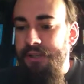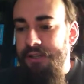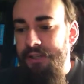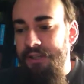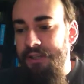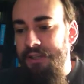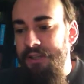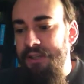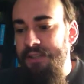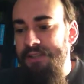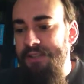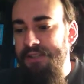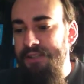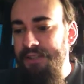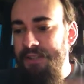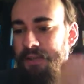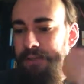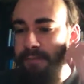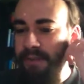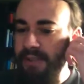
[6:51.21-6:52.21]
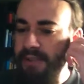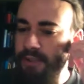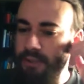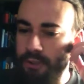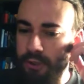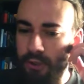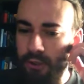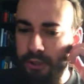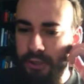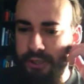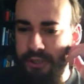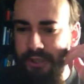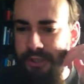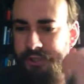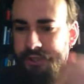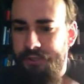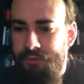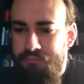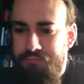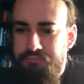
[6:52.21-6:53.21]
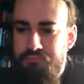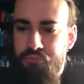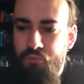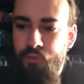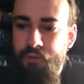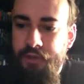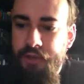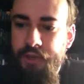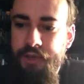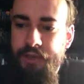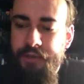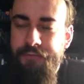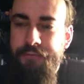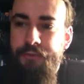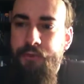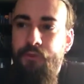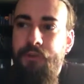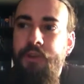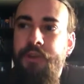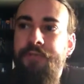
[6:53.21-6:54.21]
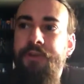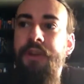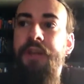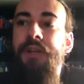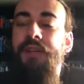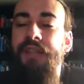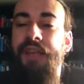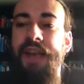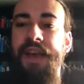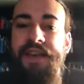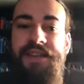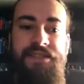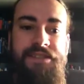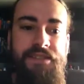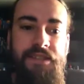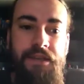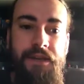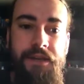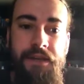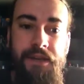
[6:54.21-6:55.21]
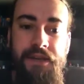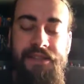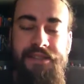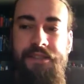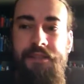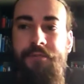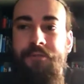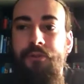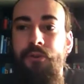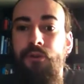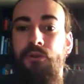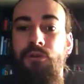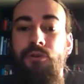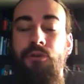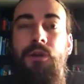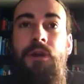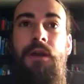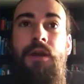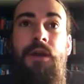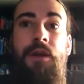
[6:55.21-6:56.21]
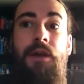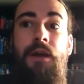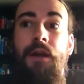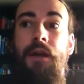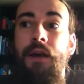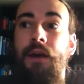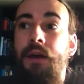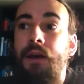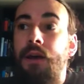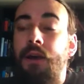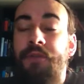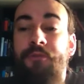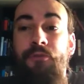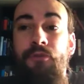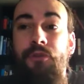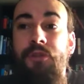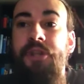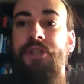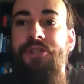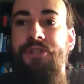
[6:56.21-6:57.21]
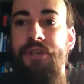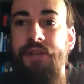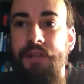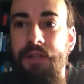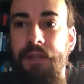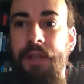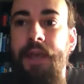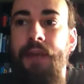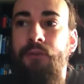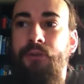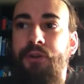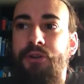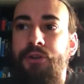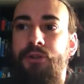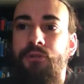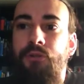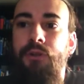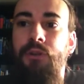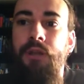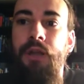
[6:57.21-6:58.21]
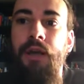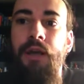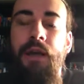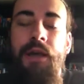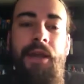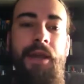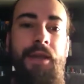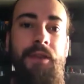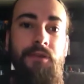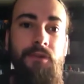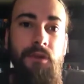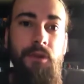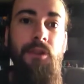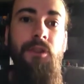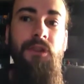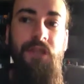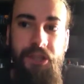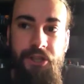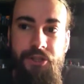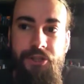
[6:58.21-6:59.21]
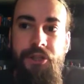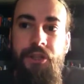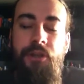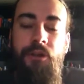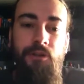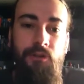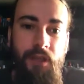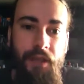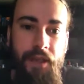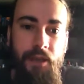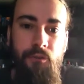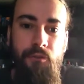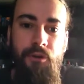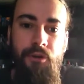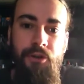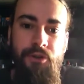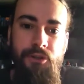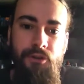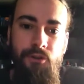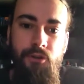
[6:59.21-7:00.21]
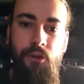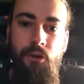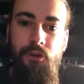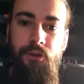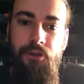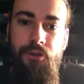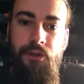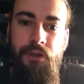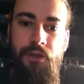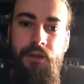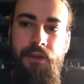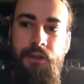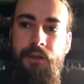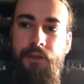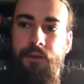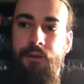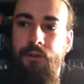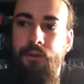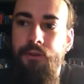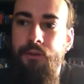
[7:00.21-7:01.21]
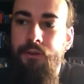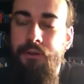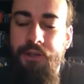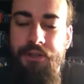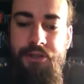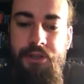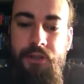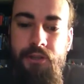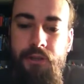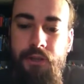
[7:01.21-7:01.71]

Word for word: Uh, studying methodologies. Okay, if you're giving classes, if you're uh, if you're teaching a language online, uh, teaching a language, not uh, not teaching